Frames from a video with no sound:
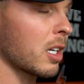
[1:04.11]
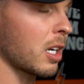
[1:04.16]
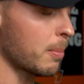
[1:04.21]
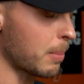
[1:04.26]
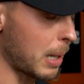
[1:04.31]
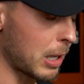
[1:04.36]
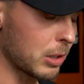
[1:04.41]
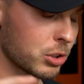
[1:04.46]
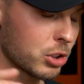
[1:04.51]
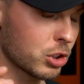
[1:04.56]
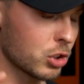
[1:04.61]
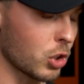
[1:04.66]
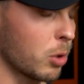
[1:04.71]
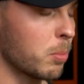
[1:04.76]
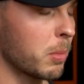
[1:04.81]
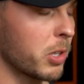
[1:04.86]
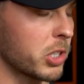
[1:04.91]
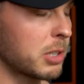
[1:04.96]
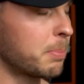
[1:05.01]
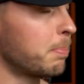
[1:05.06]
to come out so
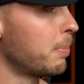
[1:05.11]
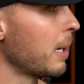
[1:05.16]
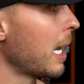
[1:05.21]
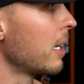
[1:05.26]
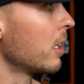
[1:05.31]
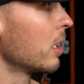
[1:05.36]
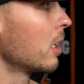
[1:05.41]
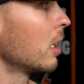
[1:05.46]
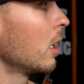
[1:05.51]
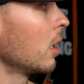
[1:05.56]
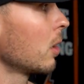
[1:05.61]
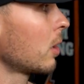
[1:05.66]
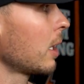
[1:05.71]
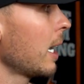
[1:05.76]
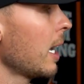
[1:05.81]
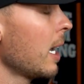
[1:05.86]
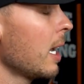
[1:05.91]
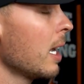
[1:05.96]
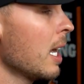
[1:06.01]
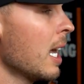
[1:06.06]
much better,
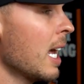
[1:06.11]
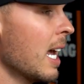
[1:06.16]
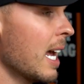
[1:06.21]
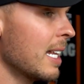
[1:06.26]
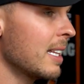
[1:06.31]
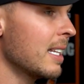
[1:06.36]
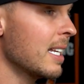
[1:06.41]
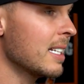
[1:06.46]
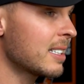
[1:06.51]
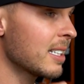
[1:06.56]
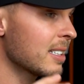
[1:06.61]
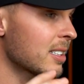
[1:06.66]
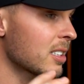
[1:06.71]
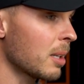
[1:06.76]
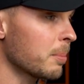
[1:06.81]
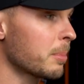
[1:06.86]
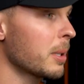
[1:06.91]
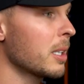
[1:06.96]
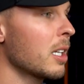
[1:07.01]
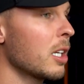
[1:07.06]
okay? And this is
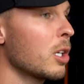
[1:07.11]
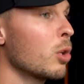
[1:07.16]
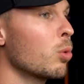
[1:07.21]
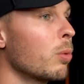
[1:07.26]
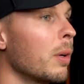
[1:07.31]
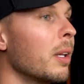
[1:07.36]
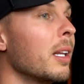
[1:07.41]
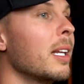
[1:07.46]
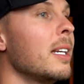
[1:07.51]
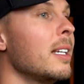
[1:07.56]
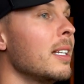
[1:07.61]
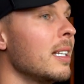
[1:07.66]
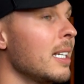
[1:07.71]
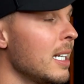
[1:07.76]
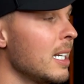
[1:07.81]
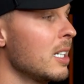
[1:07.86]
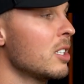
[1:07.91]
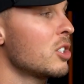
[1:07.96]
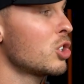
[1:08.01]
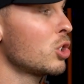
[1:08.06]
something that you really
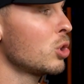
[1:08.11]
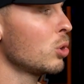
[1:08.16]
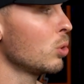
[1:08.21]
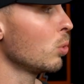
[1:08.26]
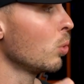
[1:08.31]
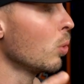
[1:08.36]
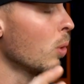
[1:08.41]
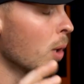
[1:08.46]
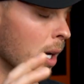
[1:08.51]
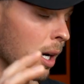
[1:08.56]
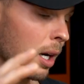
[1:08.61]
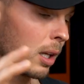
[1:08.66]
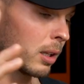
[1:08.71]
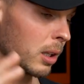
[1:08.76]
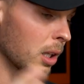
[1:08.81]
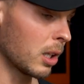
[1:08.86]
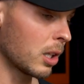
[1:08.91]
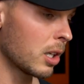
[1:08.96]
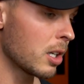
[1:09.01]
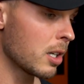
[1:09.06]
need to
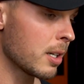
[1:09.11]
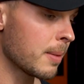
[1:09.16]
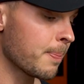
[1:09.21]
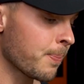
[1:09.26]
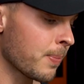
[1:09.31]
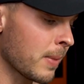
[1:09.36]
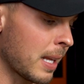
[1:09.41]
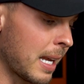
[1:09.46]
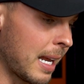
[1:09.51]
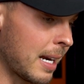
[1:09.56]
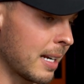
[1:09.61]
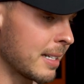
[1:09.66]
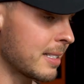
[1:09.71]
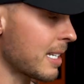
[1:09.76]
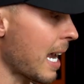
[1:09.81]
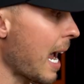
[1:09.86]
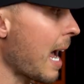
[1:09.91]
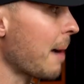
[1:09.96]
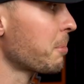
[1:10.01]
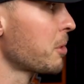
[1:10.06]
learn and
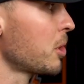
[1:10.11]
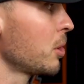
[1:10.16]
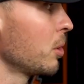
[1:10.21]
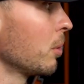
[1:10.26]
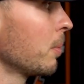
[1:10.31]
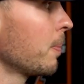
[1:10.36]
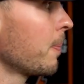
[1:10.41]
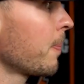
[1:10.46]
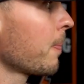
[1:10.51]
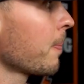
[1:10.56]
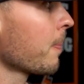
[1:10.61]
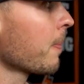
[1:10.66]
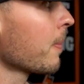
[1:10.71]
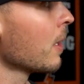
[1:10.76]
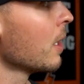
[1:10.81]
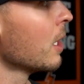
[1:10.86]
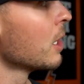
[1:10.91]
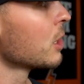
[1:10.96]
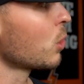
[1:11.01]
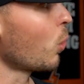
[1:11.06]
adapt to.
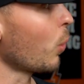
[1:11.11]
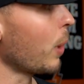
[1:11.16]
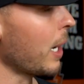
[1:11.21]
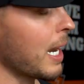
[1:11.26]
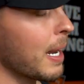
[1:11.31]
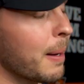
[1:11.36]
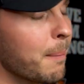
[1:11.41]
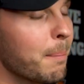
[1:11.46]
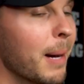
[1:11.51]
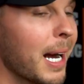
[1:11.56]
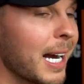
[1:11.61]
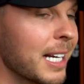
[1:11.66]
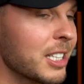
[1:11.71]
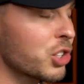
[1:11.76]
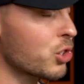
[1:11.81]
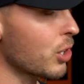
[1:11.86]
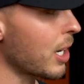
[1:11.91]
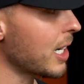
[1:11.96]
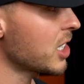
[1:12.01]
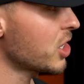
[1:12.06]
So in my
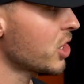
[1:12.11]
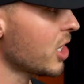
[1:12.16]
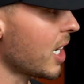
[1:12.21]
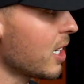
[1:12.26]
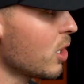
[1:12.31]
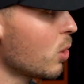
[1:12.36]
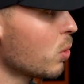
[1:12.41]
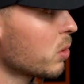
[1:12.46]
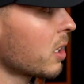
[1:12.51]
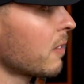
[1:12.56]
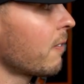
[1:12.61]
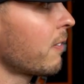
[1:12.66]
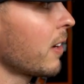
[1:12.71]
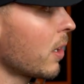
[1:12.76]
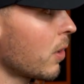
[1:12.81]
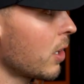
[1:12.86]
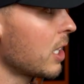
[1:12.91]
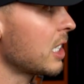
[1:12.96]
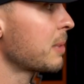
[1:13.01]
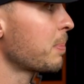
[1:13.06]
strategy, I use a
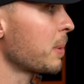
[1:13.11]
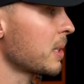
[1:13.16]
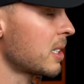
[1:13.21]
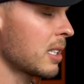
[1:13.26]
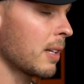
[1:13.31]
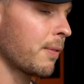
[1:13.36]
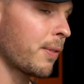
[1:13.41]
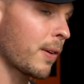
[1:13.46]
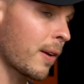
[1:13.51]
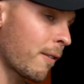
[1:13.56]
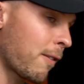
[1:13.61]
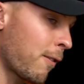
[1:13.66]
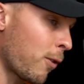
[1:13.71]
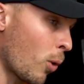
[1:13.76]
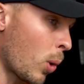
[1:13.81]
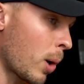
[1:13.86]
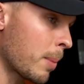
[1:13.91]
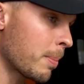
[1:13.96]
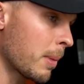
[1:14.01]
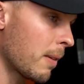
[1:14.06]
very specific
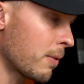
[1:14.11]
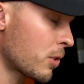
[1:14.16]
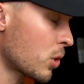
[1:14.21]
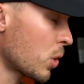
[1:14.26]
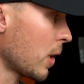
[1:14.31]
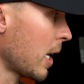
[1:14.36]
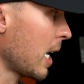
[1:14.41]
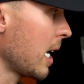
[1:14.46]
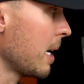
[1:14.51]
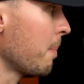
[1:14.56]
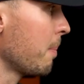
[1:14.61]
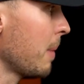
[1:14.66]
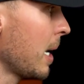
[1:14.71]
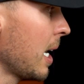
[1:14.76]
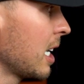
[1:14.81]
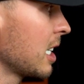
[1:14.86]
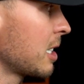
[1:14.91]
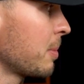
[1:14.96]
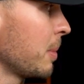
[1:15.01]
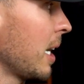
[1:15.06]
form of trade
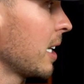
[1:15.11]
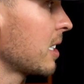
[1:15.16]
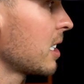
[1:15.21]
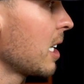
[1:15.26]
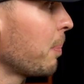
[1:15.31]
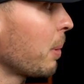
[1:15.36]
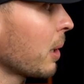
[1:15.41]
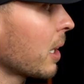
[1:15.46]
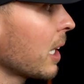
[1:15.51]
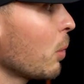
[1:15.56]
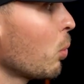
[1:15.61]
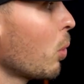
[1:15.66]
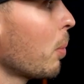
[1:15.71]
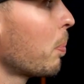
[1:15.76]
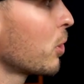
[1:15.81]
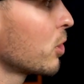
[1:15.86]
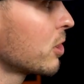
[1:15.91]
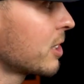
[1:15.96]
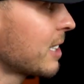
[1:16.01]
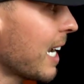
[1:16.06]
management. I typically will
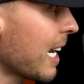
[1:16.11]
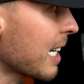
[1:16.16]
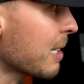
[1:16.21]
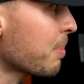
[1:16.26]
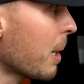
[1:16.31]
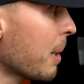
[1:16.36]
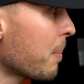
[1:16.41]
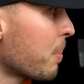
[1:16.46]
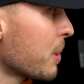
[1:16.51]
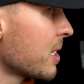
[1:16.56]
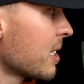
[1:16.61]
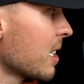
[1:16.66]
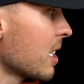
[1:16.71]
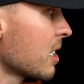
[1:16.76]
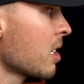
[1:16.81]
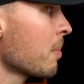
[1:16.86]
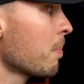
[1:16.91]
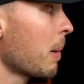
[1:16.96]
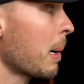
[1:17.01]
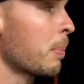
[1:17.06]
protect my
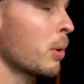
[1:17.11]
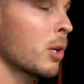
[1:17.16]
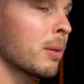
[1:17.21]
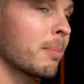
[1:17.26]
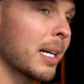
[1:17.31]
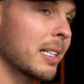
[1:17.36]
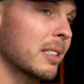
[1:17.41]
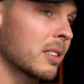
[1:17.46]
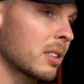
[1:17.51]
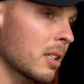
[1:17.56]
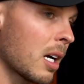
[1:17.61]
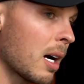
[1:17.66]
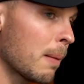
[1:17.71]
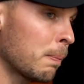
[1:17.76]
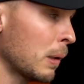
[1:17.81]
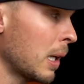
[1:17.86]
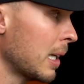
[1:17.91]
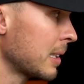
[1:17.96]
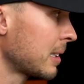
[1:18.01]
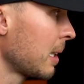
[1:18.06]
position by putting my
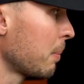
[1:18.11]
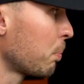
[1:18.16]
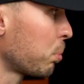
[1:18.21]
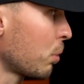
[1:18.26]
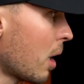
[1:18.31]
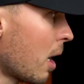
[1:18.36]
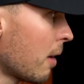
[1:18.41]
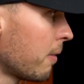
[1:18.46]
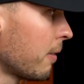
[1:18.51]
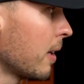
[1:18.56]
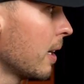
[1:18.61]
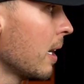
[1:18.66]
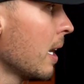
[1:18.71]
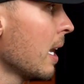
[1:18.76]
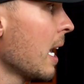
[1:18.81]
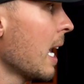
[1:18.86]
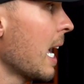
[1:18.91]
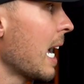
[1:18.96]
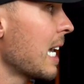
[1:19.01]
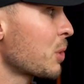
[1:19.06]
stop loss and profit
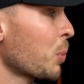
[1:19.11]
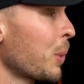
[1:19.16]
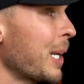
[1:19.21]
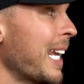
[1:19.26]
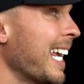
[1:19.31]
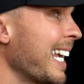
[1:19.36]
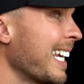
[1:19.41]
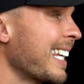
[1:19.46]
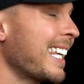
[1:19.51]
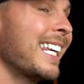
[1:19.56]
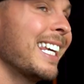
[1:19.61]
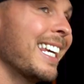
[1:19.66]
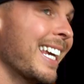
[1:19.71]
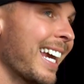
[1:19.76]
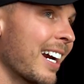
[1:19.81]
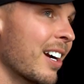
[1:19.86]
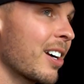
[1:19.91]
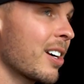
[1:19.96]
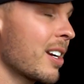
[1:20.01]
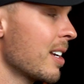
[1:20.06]
as we hit key
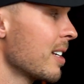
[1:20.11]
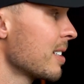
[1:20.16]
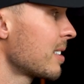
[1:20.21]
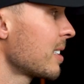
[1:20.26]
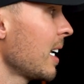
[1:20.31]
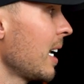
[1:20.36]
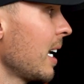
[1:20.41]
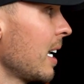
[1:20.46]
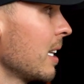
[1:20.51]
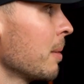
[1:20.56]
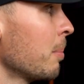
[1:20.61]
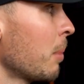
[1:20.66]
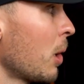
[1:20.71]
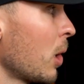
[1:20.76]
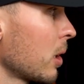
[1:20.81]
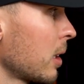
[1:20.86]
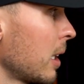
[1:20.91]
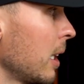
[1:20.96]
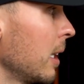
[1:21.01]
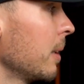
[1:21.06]
areas in the
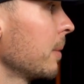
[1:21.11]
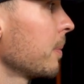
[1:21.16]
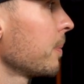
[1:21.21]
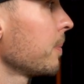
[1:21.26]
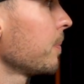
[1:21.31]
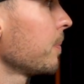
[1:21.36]
market.